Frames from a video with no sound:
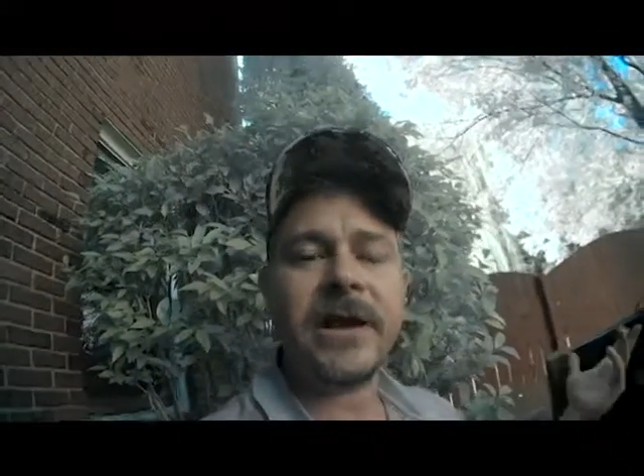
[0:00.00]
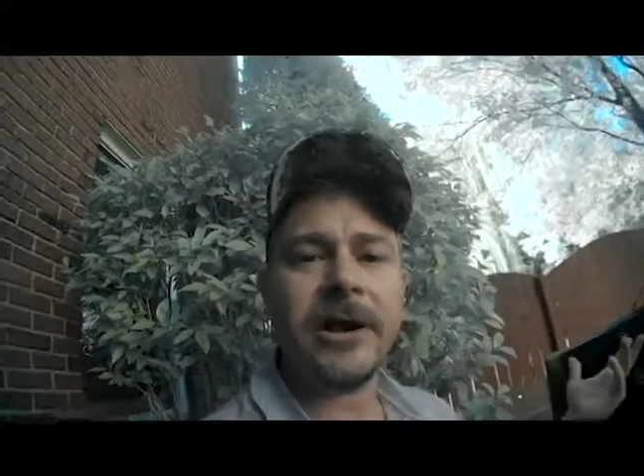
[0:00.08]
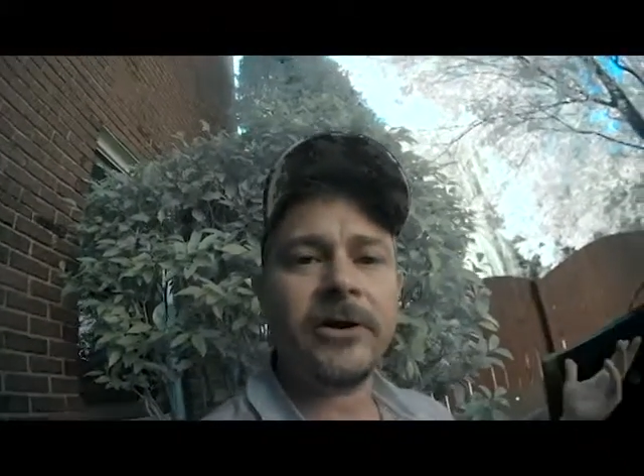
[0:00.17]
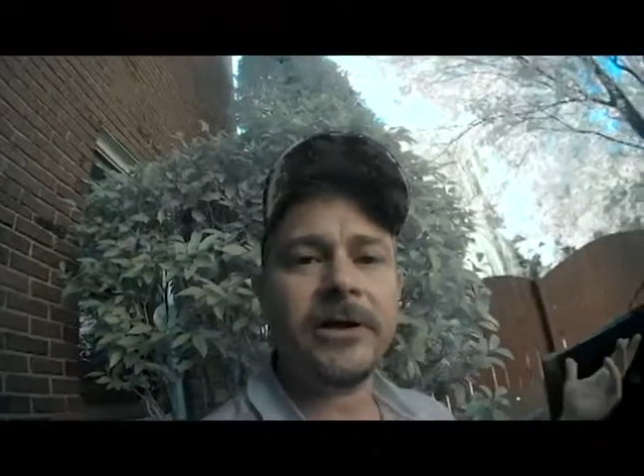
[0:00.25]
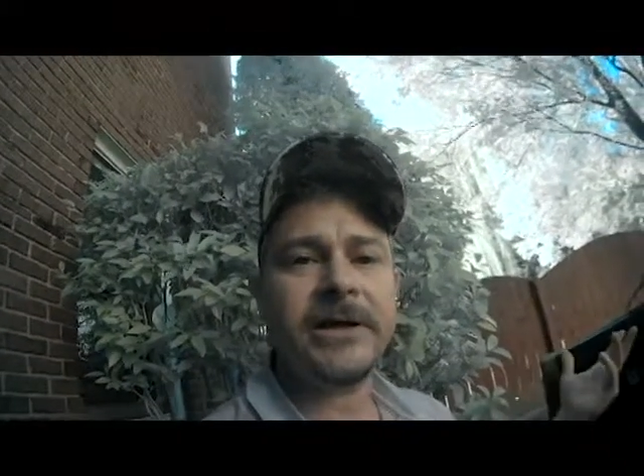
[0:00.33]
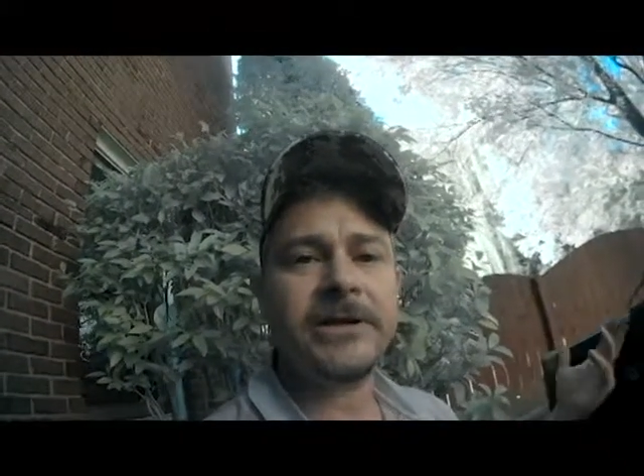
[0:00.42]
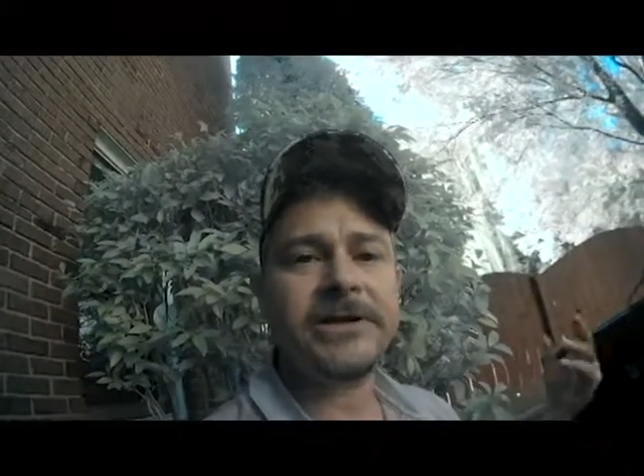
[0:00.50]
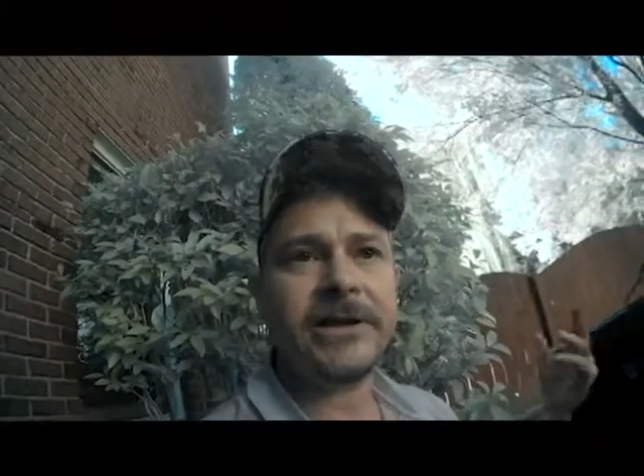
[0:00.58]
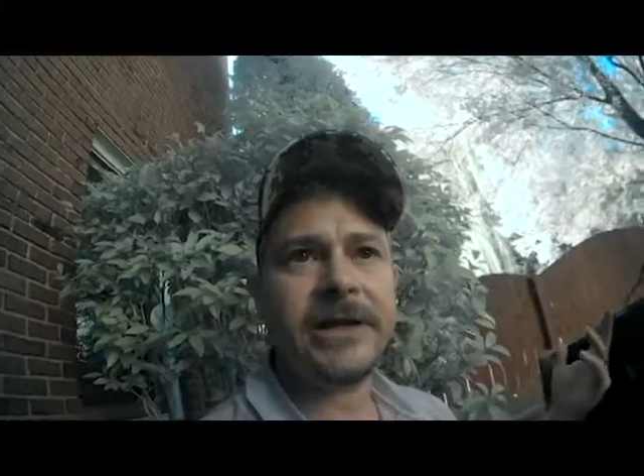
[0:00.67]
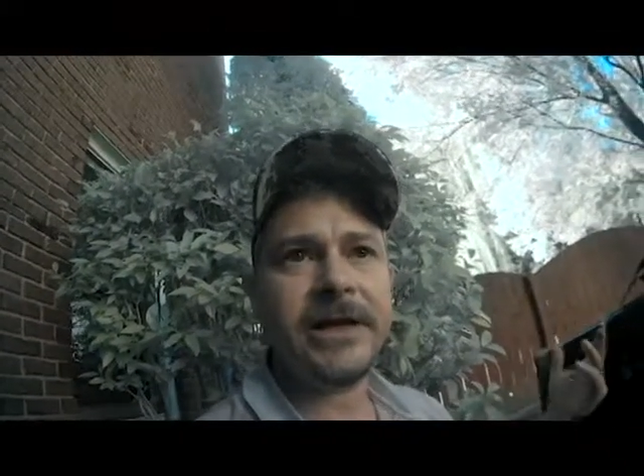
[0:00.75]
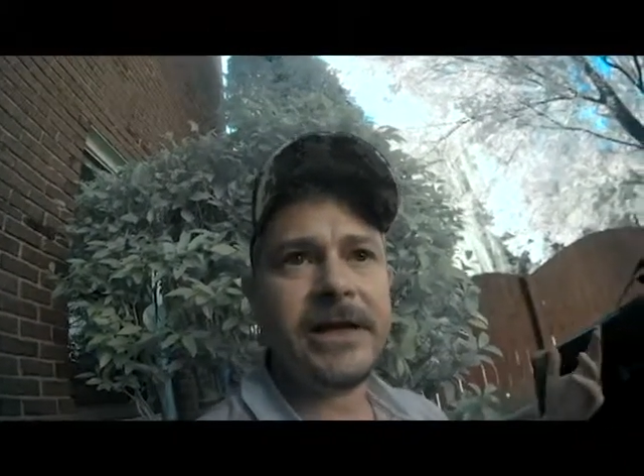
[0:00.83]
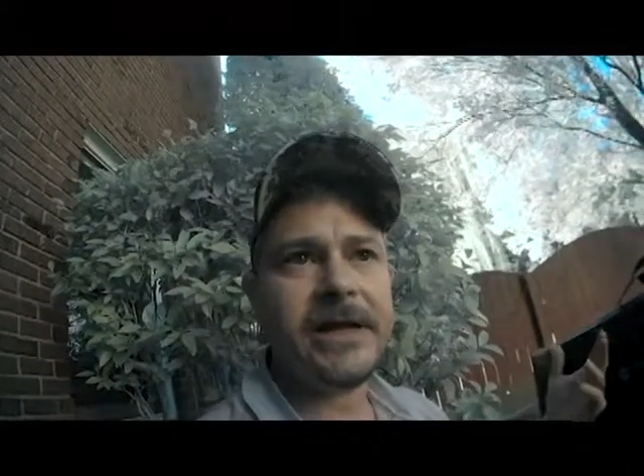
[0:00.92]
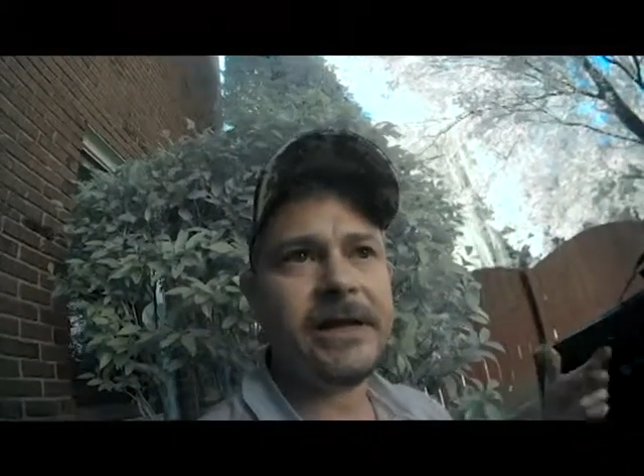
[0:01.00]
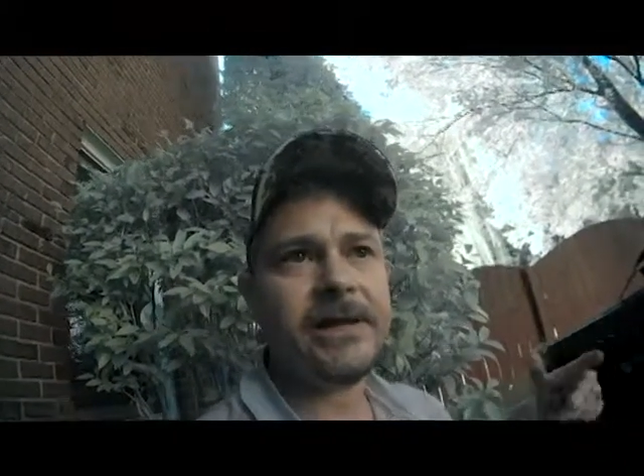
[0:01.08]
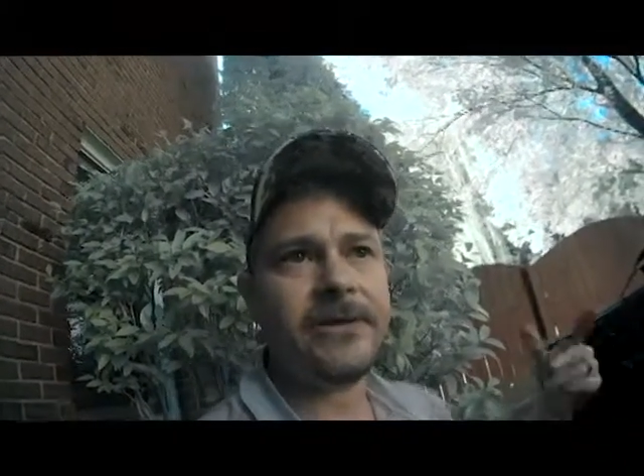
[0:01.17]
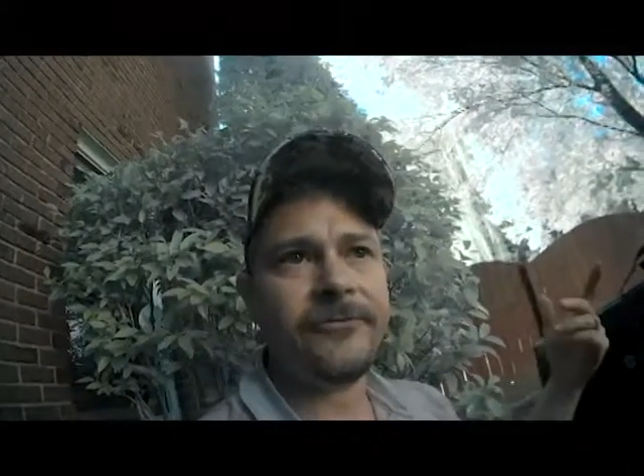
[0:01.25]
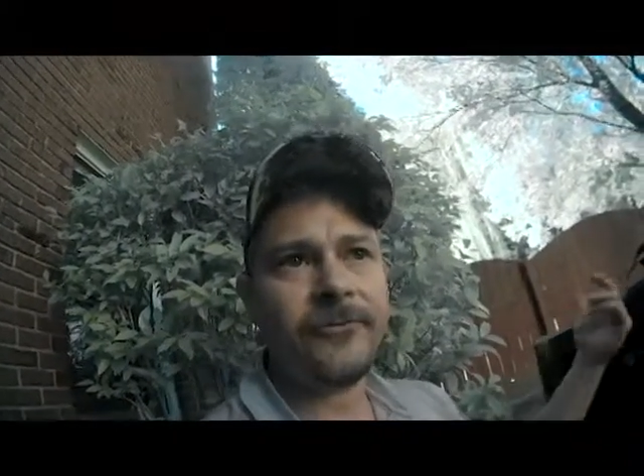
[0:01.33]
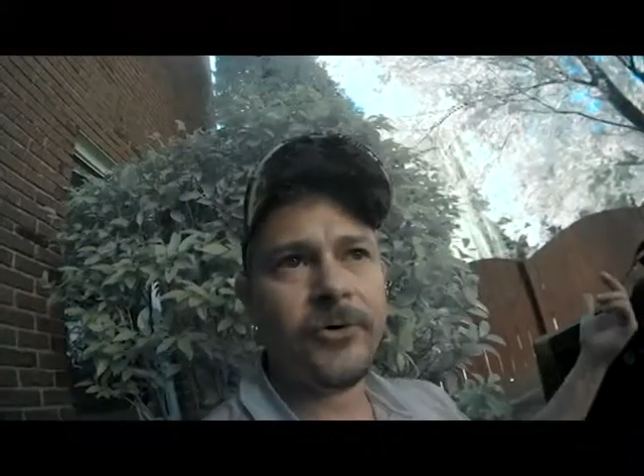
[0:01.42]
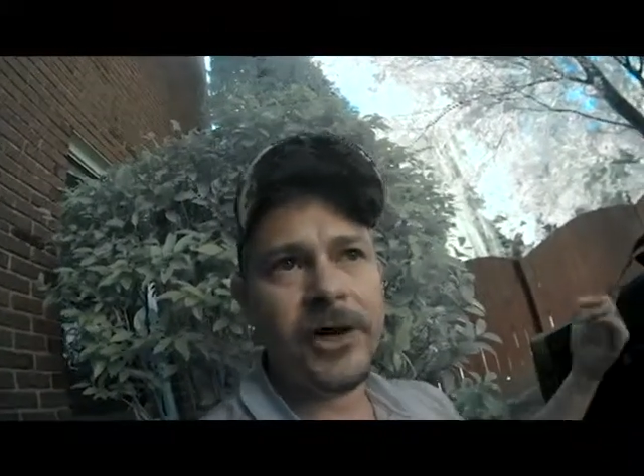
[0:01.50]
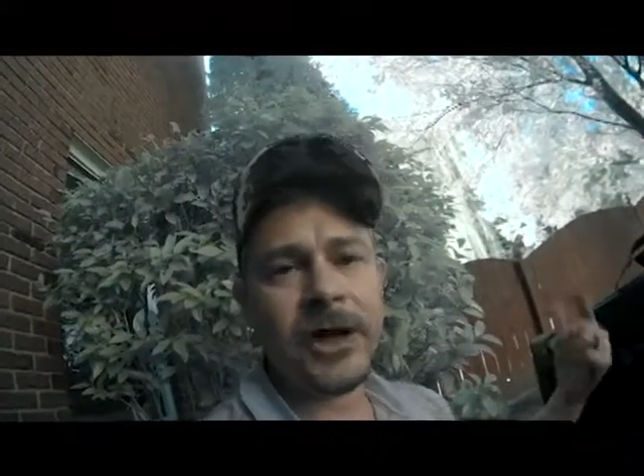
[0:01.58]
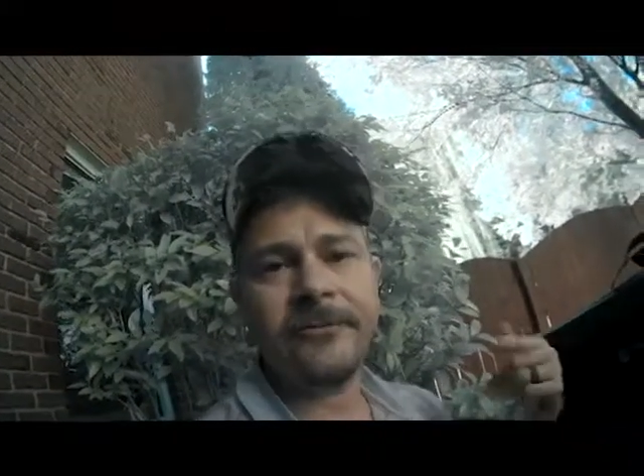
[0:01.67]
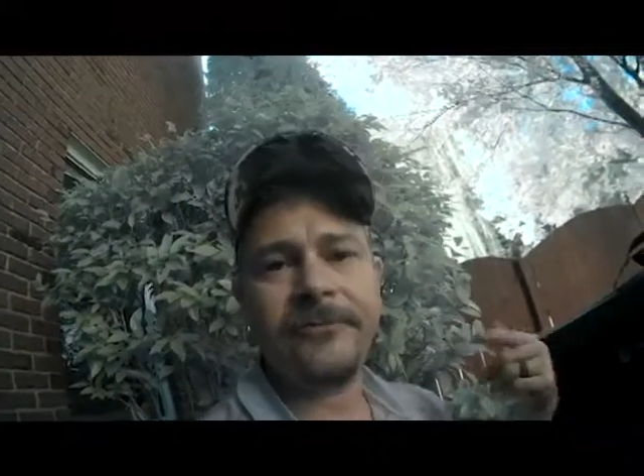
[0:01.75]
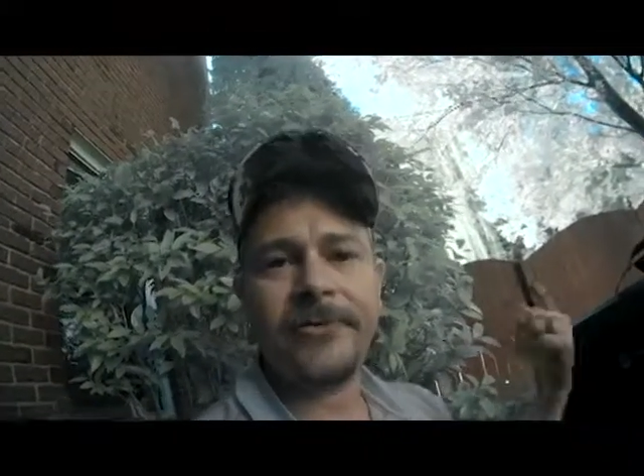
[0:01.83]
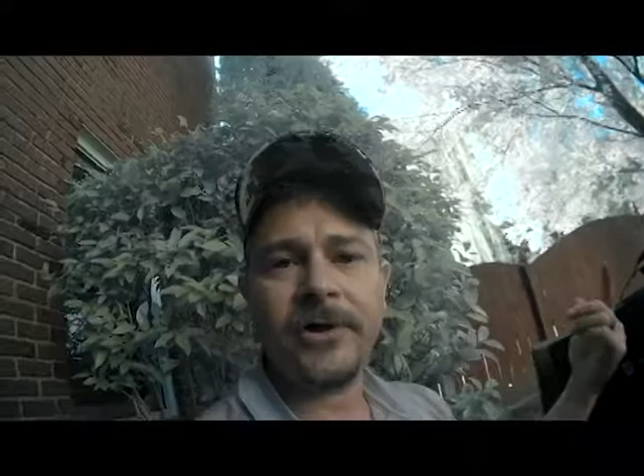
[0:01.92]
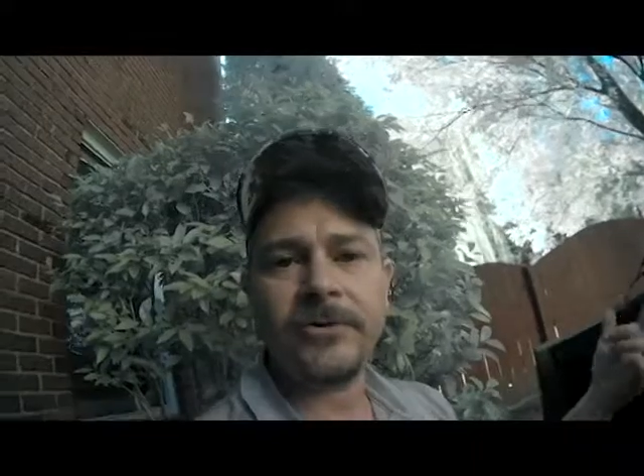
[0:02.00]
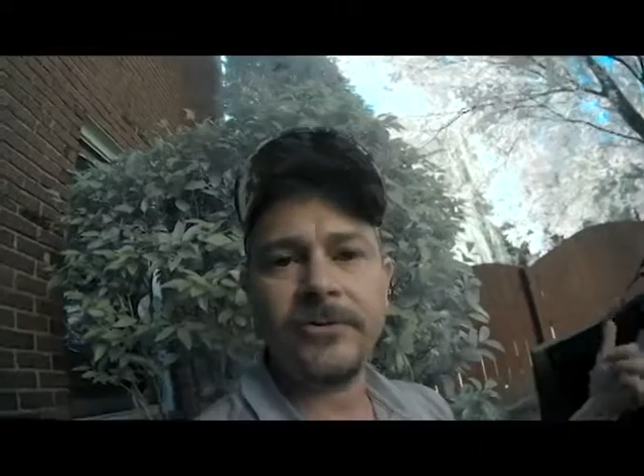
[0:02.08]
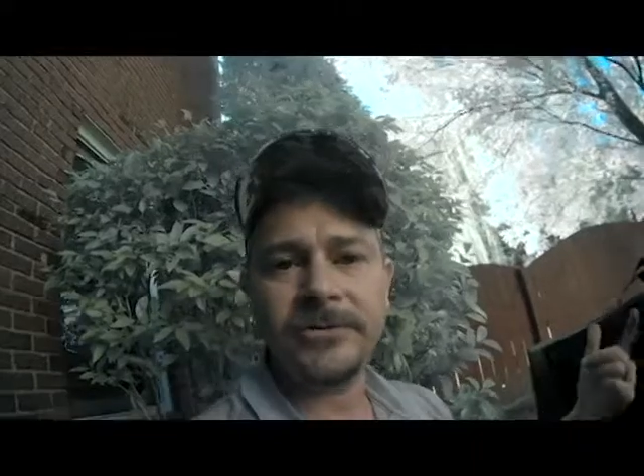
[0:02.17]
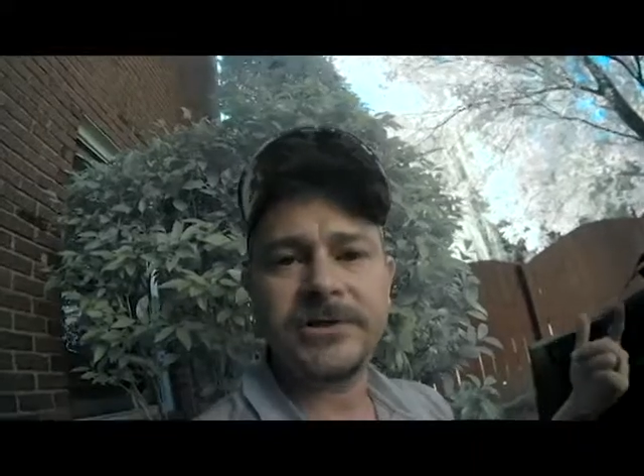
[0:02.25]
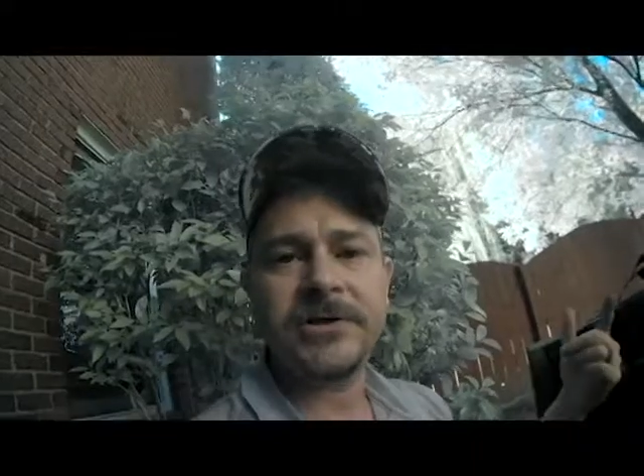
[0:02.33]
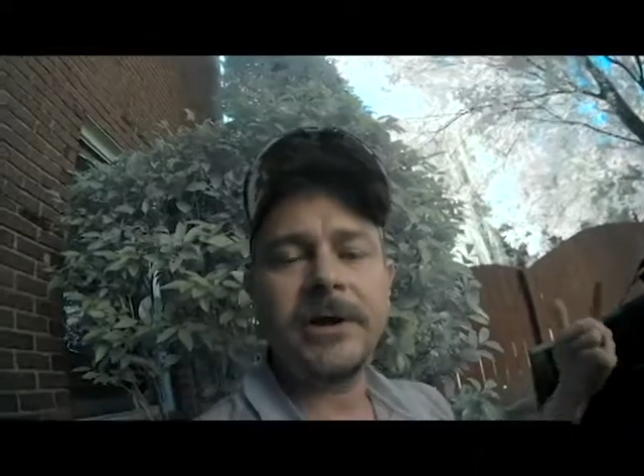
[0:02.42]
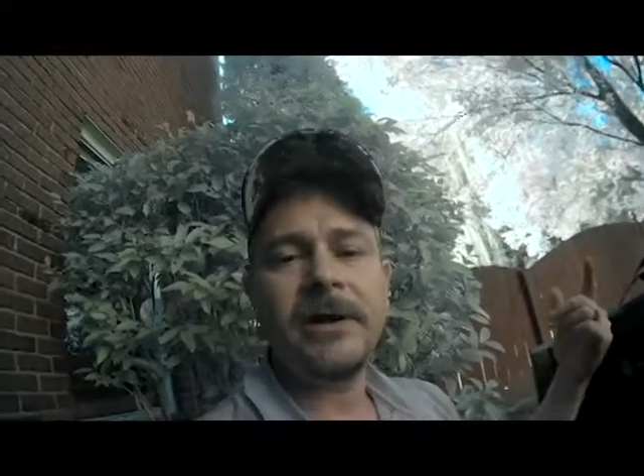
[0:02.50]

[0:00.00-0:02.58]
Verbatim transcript: air conditioning and heat, the Freon flows